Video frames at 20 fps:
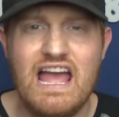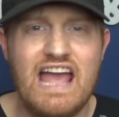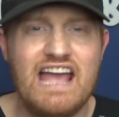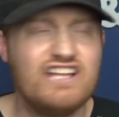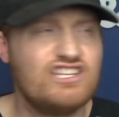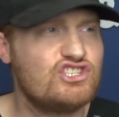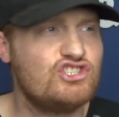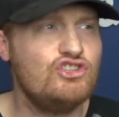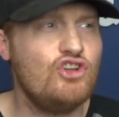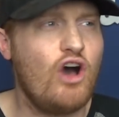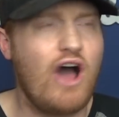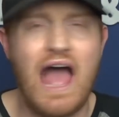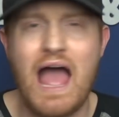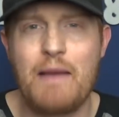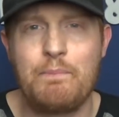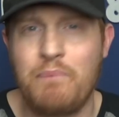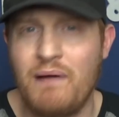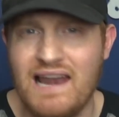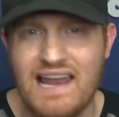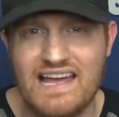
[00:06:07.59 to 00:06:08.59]
It's not
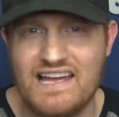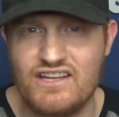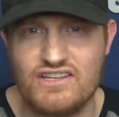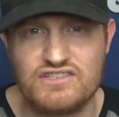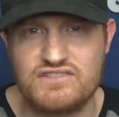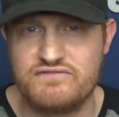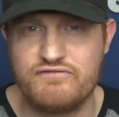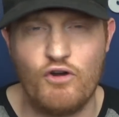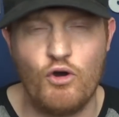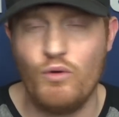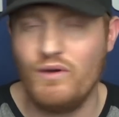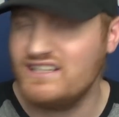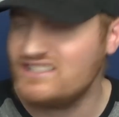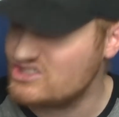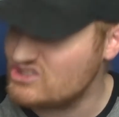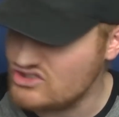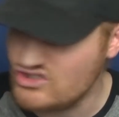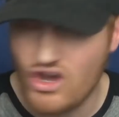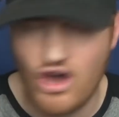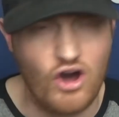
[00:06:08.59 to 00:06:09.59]
our players' fault.
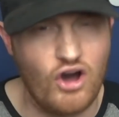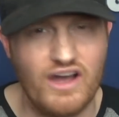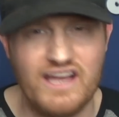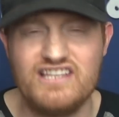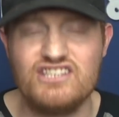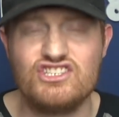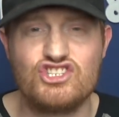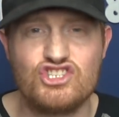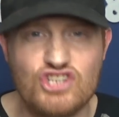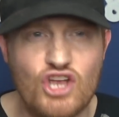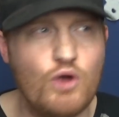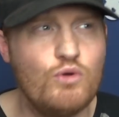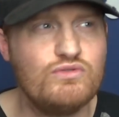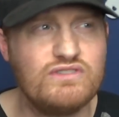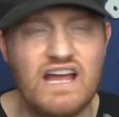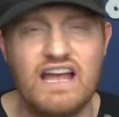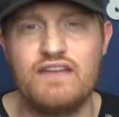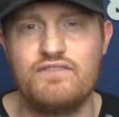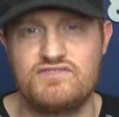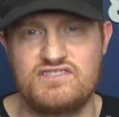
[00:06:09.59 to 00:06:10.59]
It's not. It's so
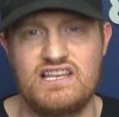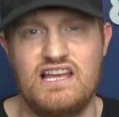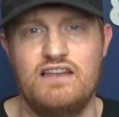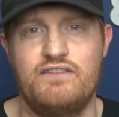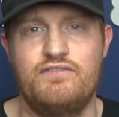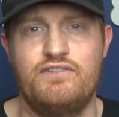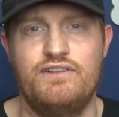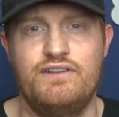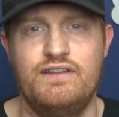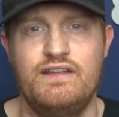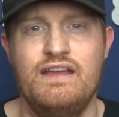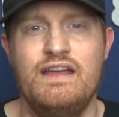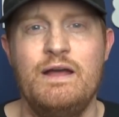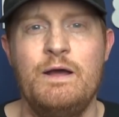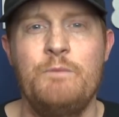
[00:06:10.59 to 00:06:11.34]
Dave Sullivan.